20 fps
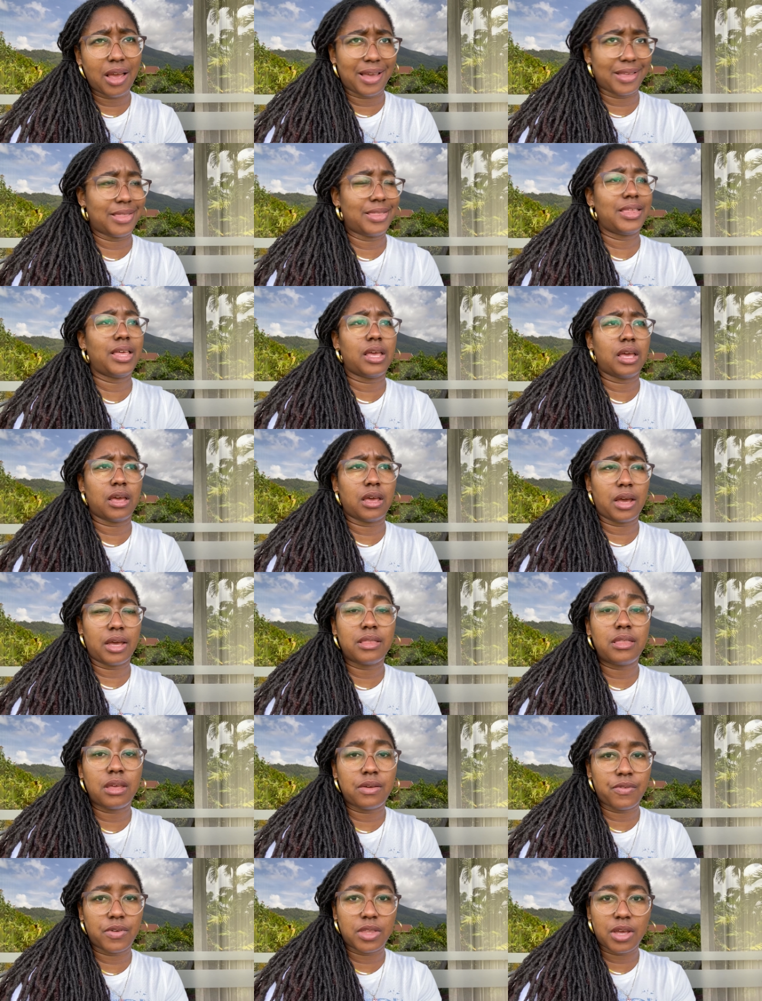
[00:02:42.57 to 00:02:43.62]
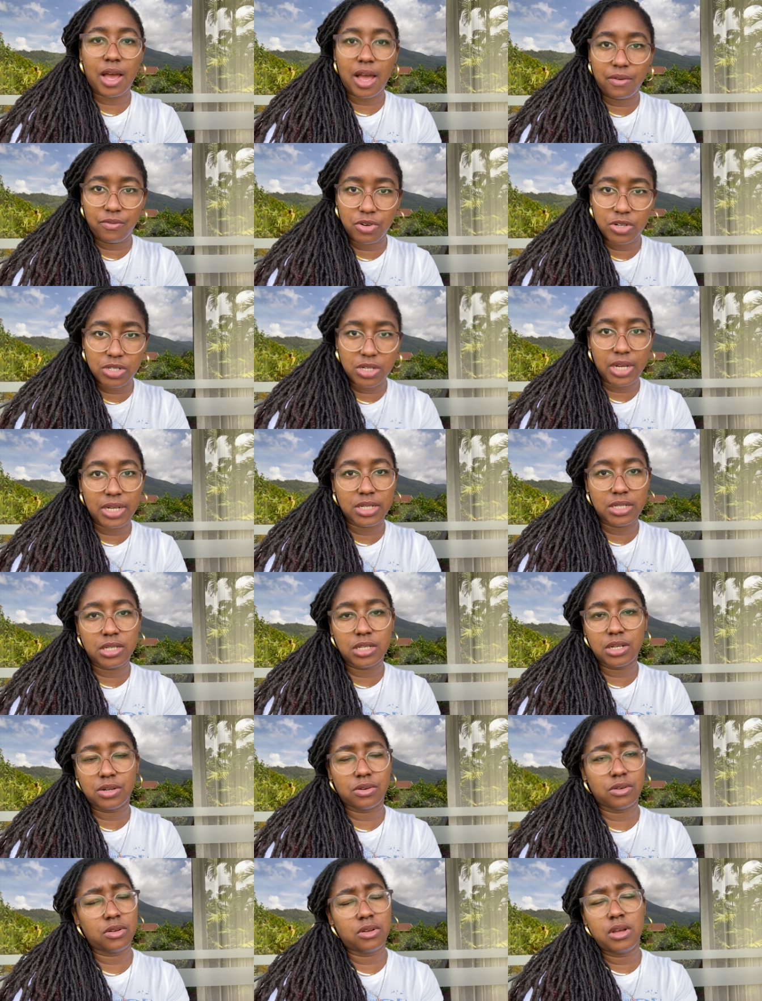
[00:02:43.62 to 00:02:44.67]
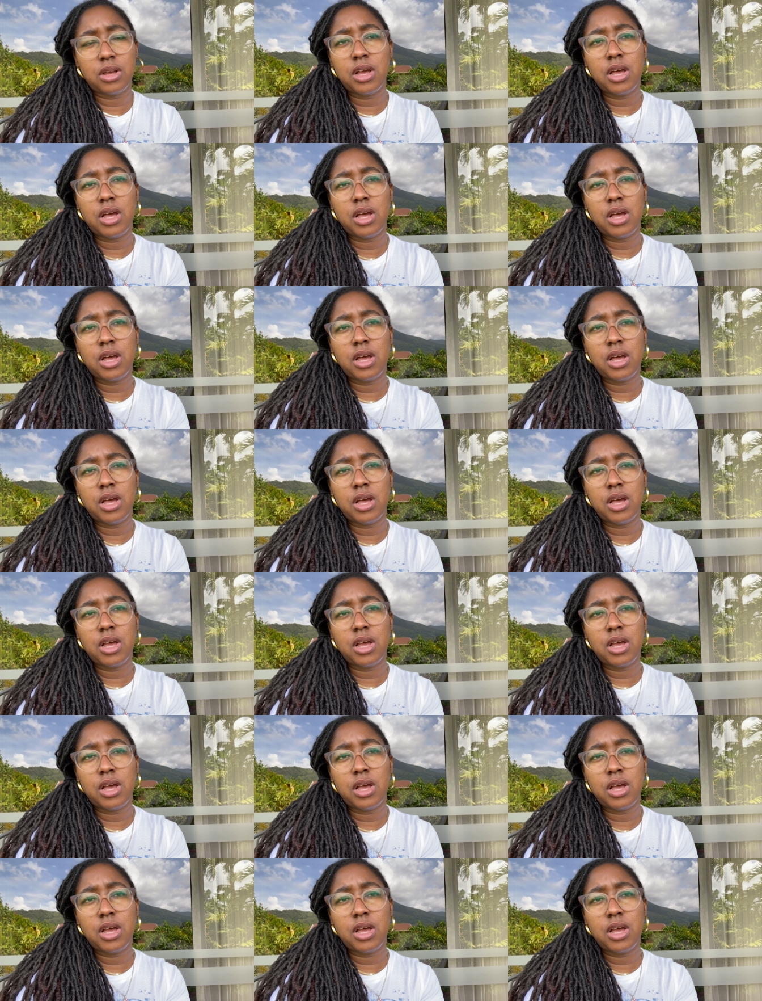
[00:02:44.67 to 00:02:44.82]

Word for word: I think, I think for the average 19 year old,